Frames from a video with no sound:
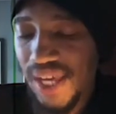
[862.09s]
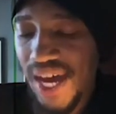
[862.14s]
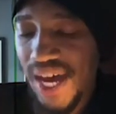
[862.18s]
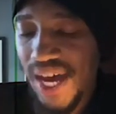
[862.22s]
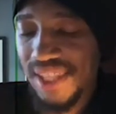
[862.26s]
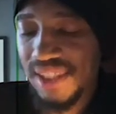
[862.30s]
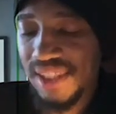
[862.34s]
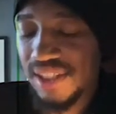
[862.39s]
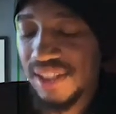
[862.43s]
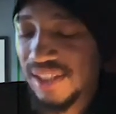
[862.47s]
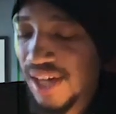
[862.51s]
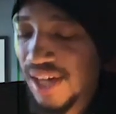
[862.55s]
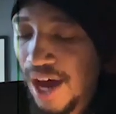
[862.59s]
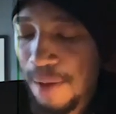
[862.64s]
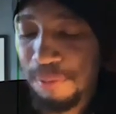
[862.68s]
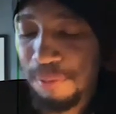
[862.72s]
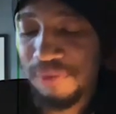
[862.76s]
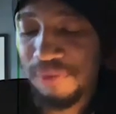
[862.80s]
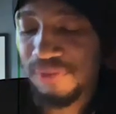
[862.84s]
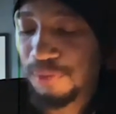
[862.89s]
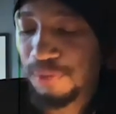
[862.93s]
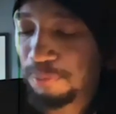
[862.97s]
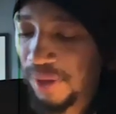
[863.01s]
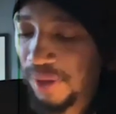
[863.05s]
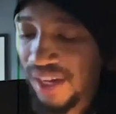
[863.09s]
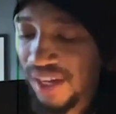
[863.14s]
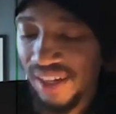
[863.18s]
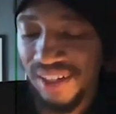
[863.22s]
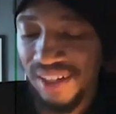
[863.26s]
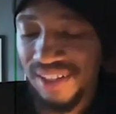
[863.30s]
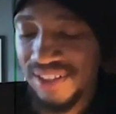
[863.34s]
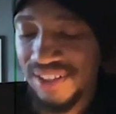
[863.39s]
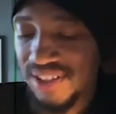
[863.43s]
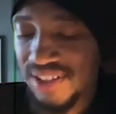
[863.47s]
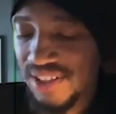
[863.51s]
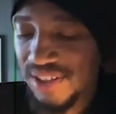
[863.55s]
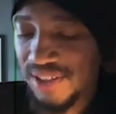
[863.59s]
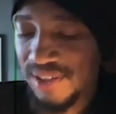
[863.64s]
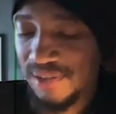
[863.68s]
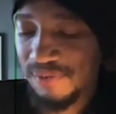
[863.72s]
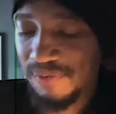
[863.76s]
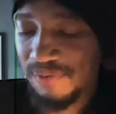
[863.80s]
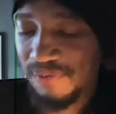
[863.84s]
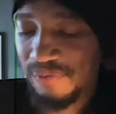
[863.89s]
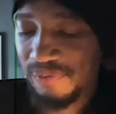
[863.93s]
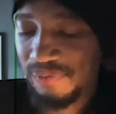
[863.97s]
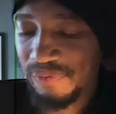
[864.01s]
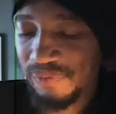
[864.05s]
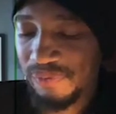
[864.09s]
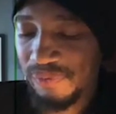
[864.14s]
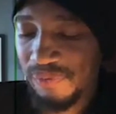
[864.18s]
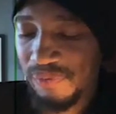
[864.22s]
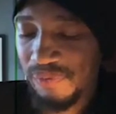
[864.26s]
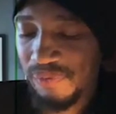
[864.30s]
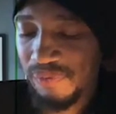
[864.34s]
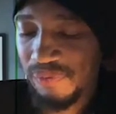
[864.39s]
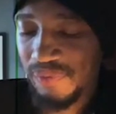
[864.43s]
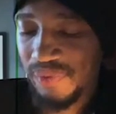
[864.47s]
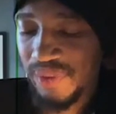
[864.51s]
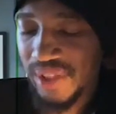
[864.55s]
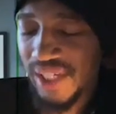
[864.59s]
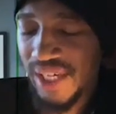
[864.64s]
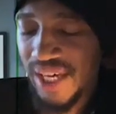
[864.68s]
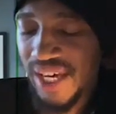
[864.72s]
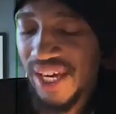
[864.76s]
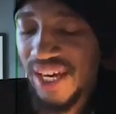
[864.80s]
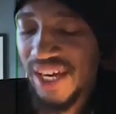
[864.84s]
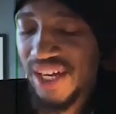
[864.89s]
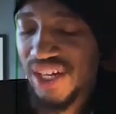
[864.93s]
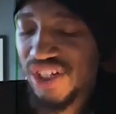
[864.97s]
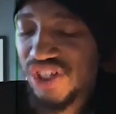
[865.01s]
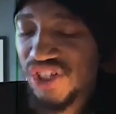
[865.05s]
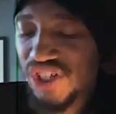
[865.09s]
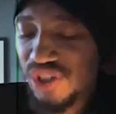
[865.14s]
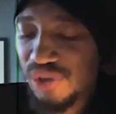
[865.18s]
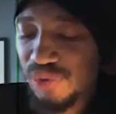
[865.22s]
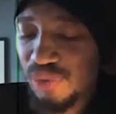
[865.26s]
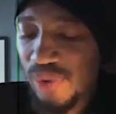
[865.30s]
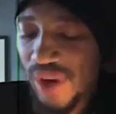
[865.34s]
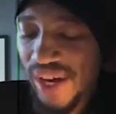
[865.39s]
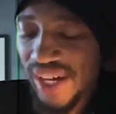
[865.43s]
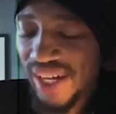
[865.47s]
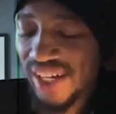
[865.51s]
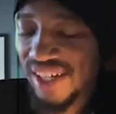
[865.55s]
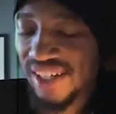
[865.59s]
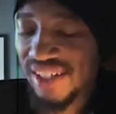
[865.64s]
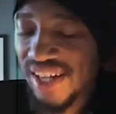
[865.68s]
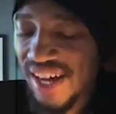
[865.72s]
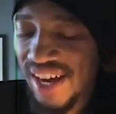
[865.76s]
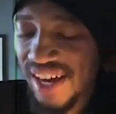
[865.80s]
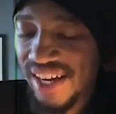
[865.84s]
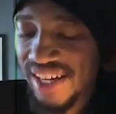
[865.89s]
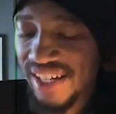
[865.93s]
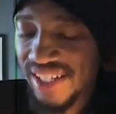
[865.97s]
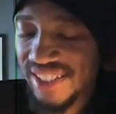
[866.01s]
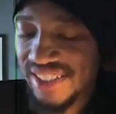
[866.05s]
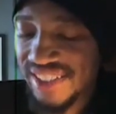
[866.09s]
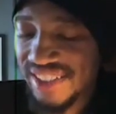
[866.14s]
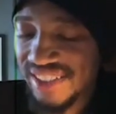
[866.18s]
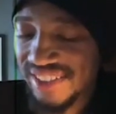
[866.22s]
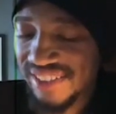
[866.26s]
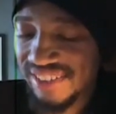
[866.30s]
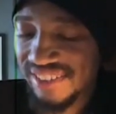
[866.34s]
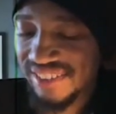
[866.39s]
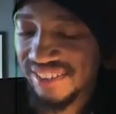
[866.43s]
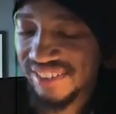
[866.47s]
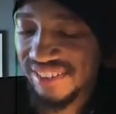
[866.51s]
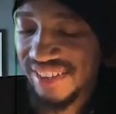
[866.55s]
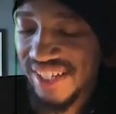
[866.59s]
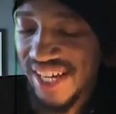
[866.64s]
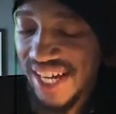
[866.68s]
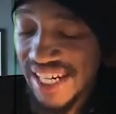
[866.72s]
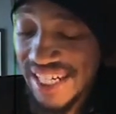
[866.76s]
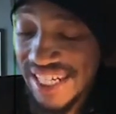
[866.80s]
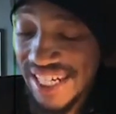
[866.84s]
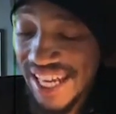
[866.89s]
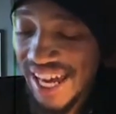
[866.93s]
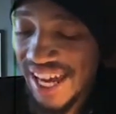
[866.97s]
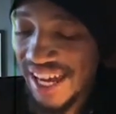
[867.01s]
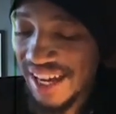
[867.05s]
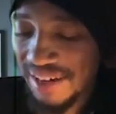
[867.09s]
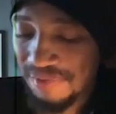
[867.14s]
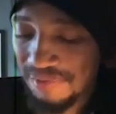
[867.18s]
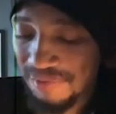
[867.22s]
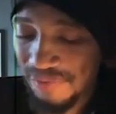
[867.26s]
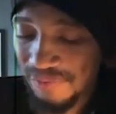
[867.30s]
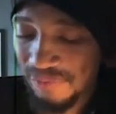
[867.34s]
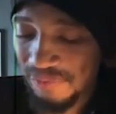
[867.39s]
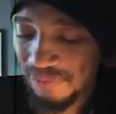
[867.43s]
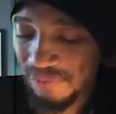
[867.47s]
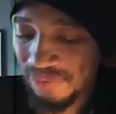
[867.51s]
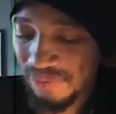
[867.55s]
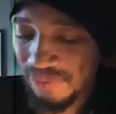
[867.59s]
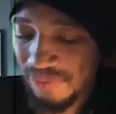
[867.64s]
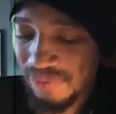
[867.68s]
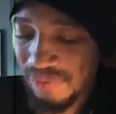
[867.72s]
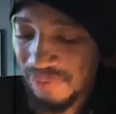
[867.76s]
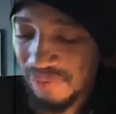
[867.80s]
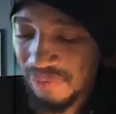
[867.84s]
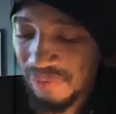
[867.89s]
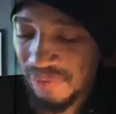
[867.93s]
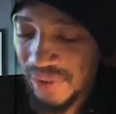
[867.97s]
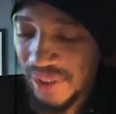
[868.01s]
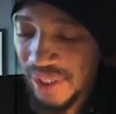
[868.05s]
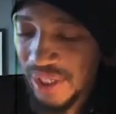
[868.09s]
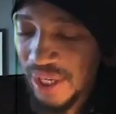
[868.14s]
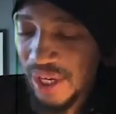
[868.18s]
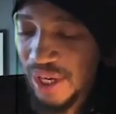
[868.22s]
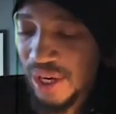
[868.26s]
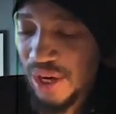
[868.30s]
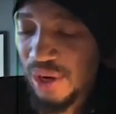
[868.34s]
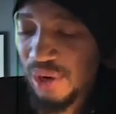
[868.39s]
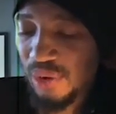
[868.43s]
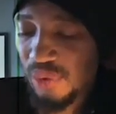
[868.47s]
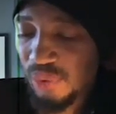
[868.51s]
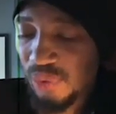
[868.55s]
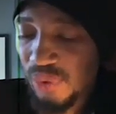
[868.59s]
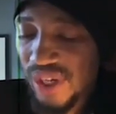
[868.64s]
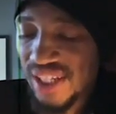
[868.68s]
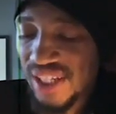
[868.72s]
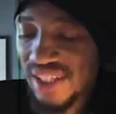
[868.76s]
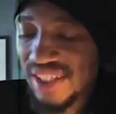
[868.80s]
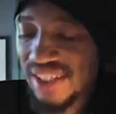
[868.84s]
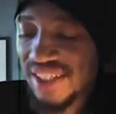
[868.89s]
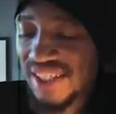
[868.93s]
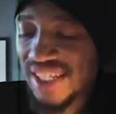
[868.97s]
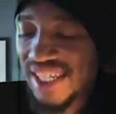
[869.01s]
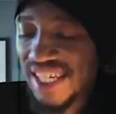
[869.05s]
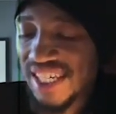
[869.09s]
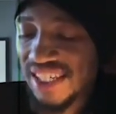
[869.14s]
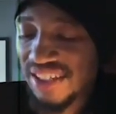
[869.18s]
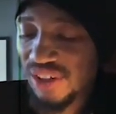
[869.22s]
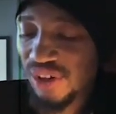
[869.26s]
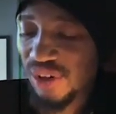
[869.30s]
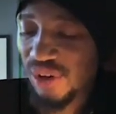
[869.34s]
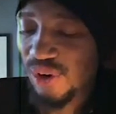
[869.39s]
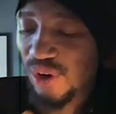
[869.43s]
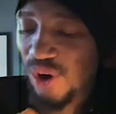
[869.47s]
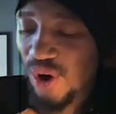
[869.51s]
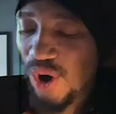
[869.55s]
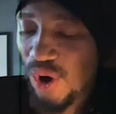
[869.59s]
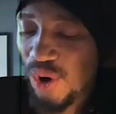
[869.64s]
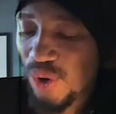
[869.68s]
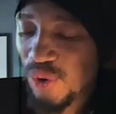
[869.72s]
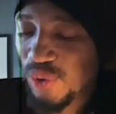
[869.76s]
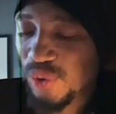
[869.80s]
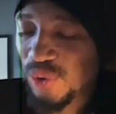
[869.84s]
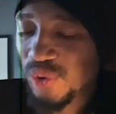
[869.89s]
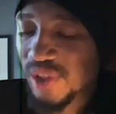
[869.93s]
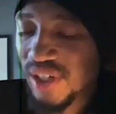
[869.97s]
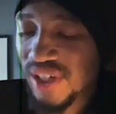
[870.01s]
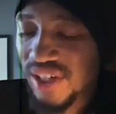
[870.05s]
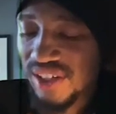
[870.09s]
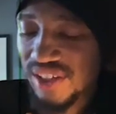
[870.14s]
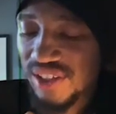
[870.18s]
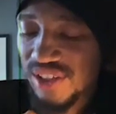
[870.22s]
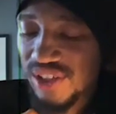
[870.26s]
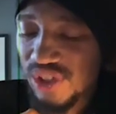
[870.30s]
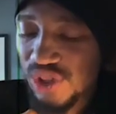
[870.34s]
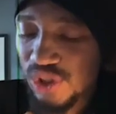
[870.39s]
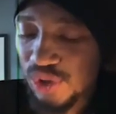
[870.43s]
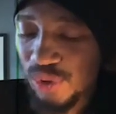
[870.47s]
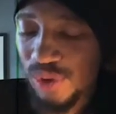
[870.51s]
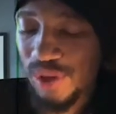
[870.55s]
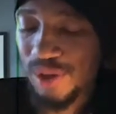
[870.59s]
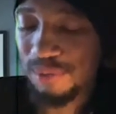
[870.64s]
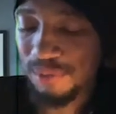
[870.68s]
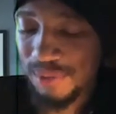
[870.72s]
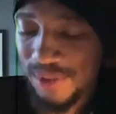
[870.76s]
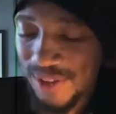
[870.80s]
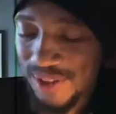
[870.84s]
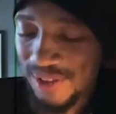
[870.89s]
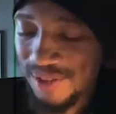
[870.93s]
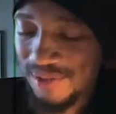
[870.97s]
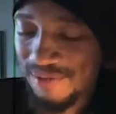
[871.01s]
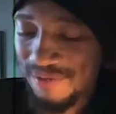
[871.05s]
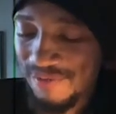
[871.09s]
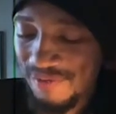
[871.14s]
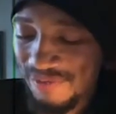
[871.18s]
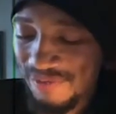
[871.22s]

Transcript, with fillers: At the top of the page, she recognized a name written in her own script